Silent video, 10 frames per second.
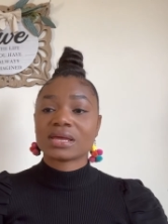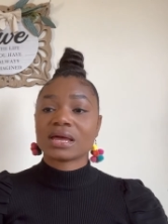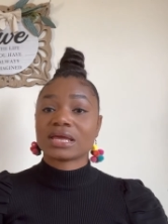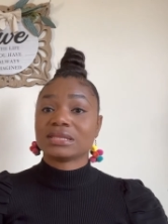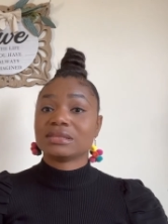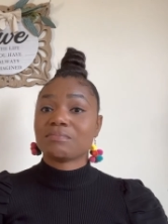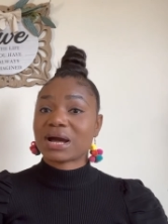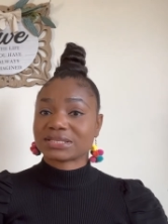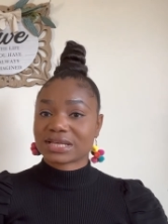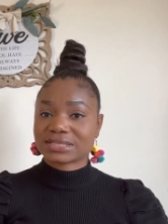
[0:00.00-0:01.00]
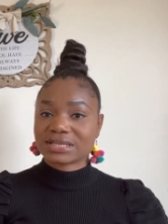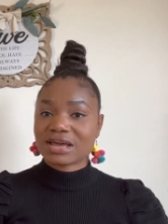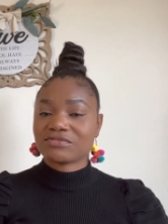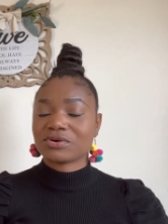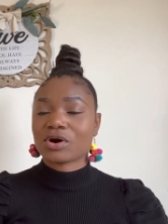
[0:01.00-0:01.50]
in the master's
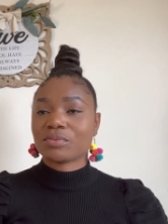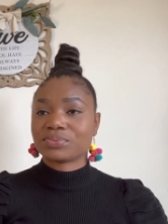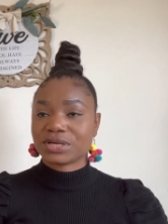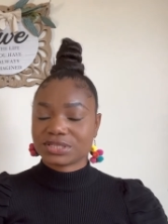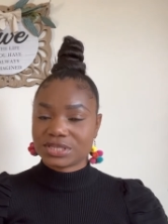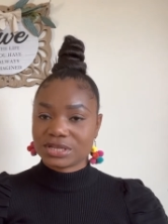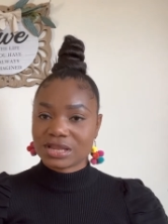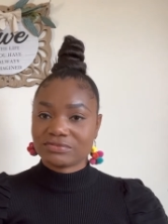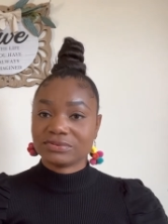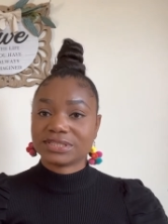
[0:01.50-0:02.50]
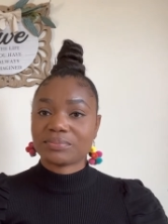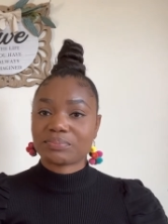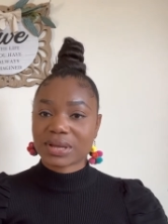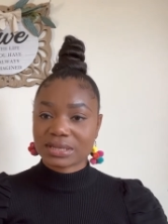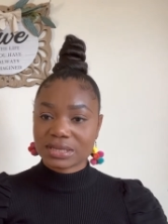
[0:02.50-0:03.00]
level or PhD level,
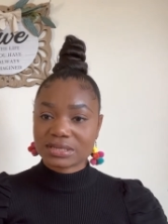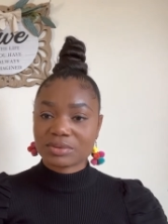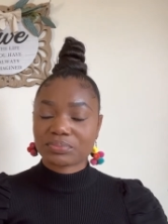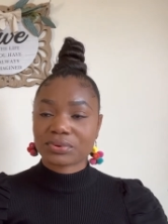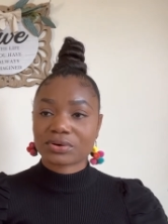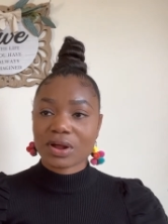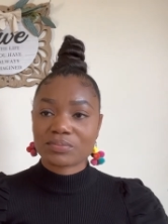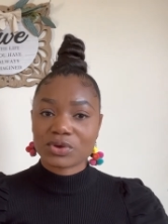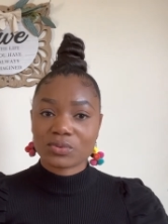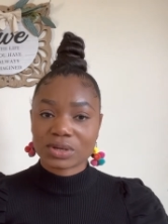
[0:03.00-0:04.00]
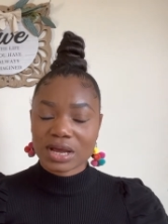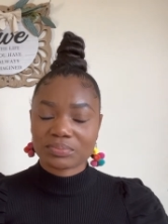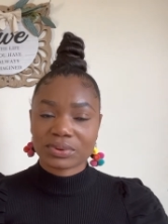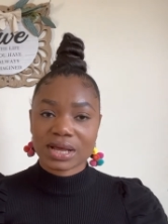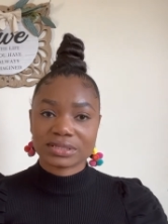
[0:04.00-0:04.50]
depending the program you want to
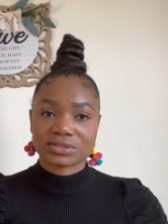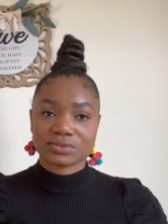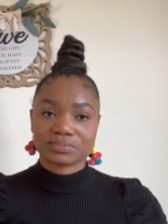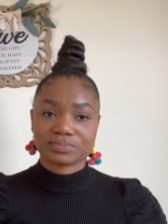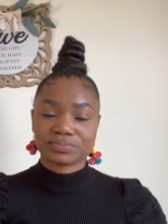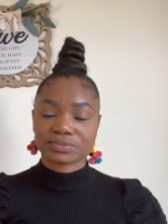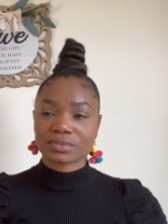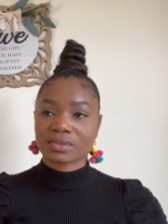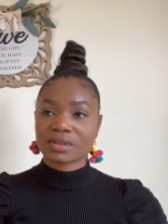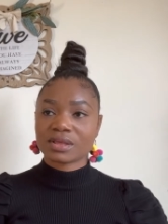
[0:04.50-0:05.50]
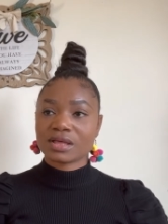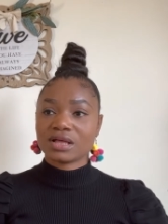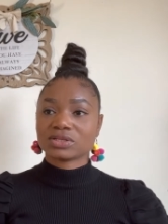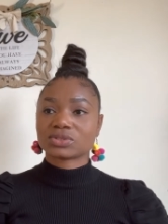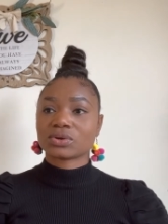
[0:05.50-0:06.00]
apply to.
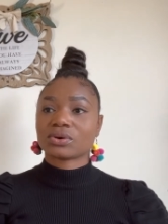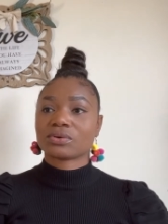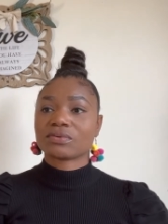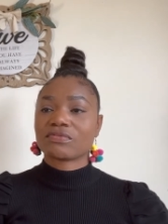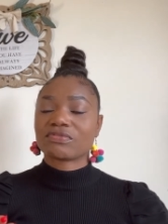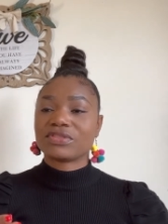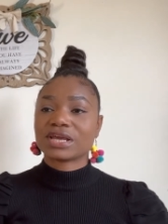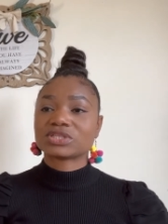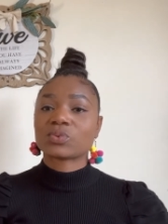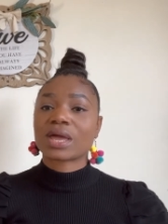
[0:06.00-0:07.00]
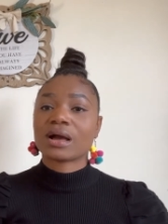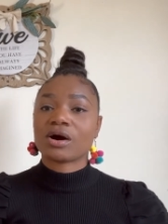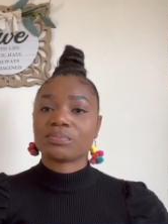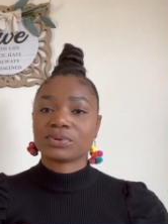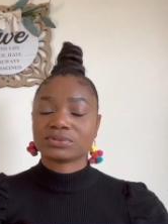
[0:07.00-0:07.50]
So this will
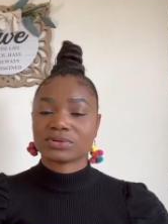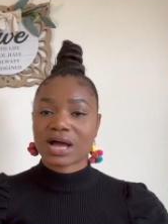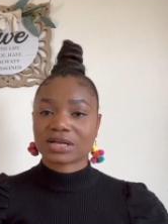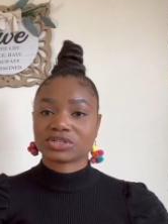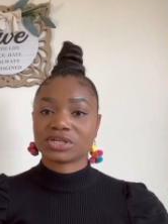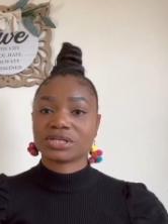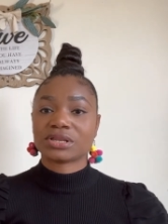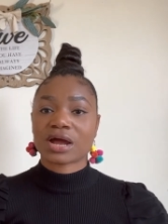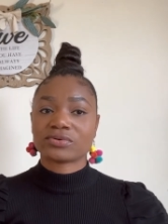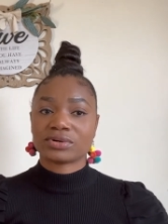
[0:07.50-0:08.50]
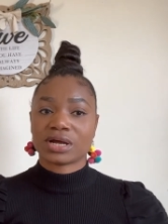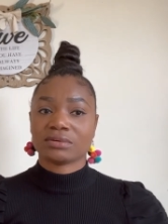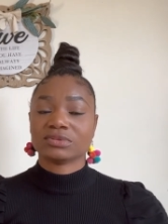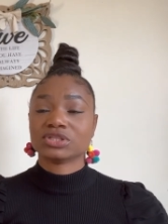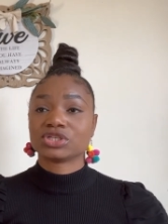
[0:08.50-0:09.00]
help you to actually narrow
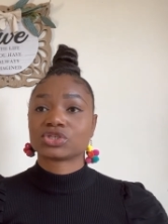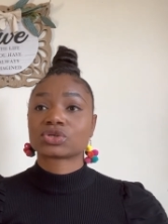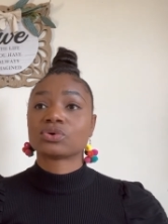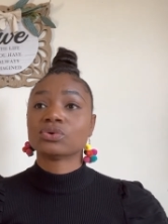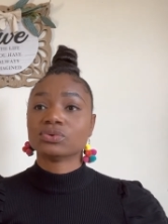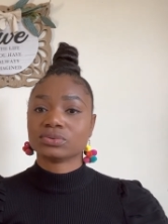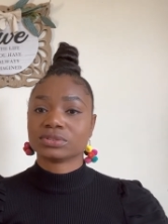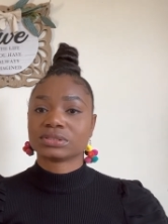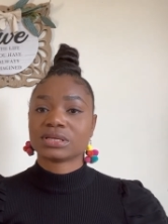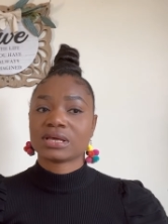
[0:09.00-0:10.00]
down the schools,